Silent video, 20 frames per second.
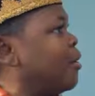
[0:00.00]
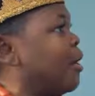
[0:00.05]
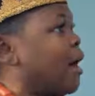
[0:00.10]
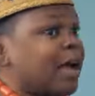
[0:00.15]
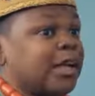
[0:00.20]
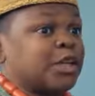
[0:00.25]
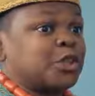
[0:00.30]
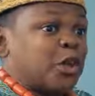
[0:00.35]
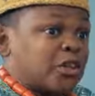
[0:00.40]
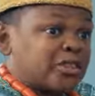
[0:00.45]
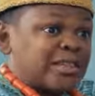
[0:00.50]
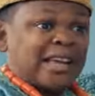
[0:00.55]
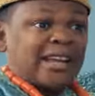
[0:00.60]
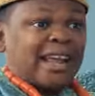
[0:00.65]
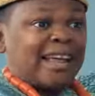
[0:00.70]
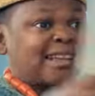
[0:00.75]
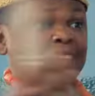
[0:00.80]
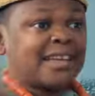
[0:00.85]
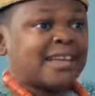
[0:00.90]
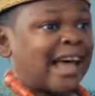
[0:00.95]
Huh? You just
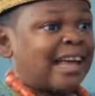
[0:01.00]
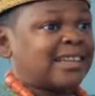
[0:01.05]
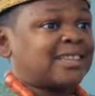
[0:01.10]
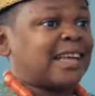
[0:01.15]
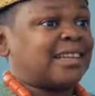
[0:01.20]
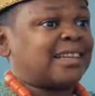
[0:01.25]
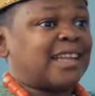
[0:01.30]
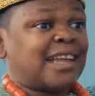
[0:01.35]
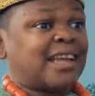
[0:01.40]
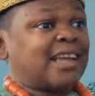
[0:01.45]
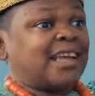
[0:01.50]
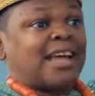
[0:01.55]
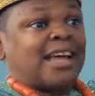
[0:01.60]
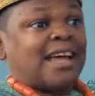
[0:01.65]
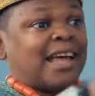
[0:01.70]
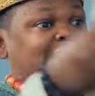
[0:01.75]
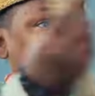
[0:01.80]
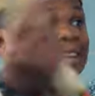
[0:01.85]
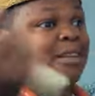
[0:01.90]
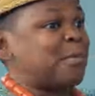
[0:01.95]
allow the gas and
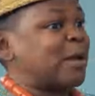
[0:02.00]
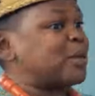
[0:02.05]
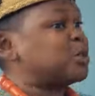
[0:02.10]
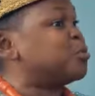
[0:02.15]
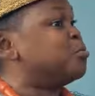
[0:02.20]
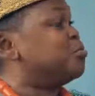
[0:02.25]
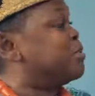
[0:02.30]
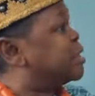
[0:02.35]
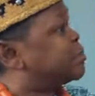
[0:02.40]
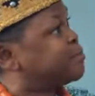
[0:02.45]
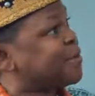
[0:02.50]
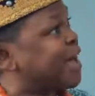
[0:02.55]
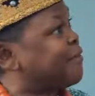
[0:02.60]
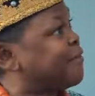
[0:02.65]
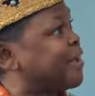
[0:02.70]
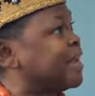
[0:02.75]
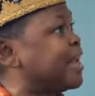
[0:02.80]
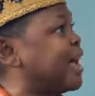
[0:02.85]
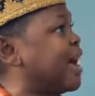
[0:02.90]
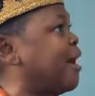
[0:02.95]
the rest to
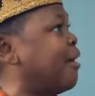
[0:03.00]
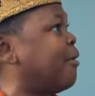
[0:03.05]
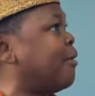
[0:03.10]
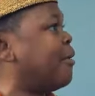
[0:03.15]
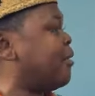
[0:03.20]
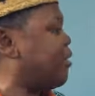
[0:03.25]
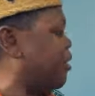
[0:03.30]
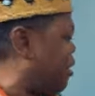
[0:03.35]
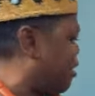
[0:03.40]
misbehave anyhow.